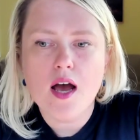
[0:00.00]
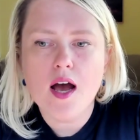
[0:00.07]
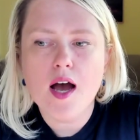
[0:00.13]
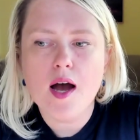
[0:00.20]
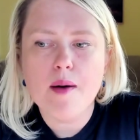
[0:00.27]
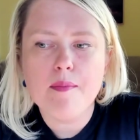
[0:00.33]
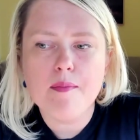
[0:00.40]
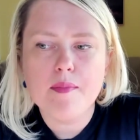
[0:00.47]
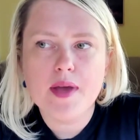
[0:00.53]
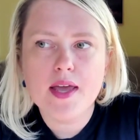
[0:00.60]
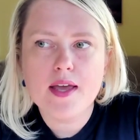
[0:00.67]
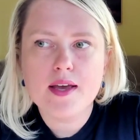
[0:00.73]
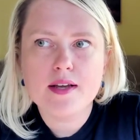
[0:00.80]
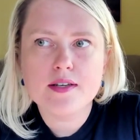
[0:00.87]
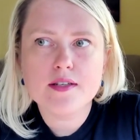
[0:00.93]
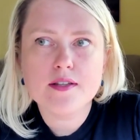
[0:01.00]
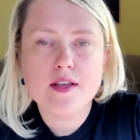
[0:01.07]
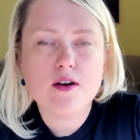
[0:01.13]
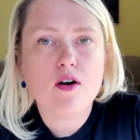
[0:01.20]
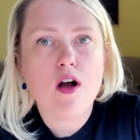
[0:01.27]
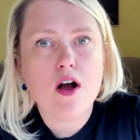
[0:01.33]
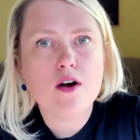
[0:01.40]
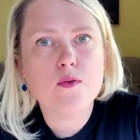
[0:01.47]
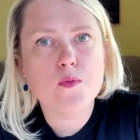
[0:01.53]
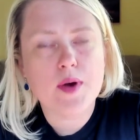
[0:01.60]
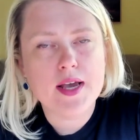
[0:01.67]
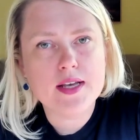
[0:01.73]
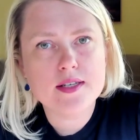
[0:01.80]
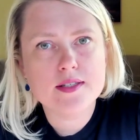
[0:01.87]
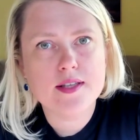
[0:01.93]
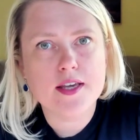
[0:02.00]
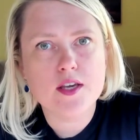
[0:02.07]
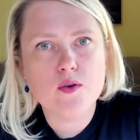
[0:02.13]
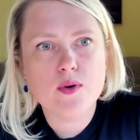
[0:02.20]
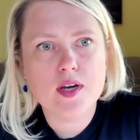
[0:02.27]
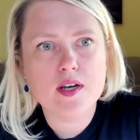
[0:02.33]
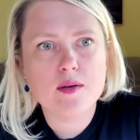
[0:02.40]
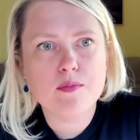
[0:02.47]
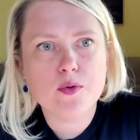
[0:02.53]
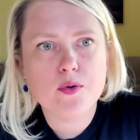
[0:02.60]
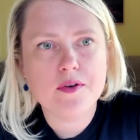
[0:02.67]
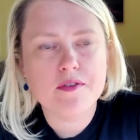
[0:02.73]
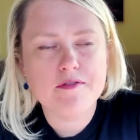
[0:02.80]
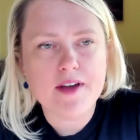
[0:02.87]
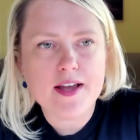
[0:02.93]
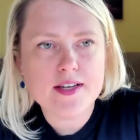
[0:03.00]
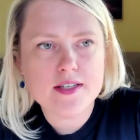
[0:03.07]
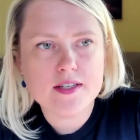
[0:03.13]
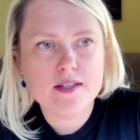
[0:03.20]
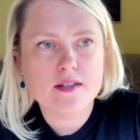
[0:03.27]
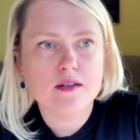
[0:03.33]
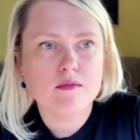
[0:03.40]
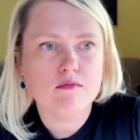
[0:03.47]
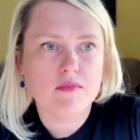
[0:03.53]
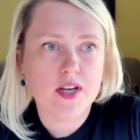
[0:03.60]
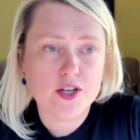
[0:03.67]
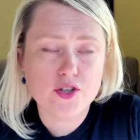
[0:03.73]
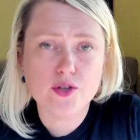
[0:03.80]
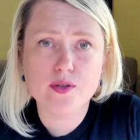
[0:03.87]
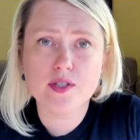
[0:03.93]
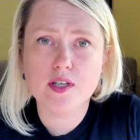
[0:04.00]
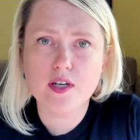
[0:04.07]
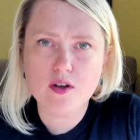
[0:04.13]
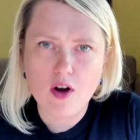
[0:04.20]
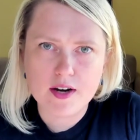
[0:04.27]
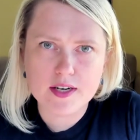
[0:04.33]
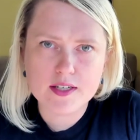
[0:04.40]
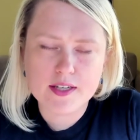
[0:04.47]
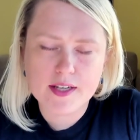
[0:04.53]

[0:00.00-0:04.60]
And there are ways that you can prevent issues at an audit.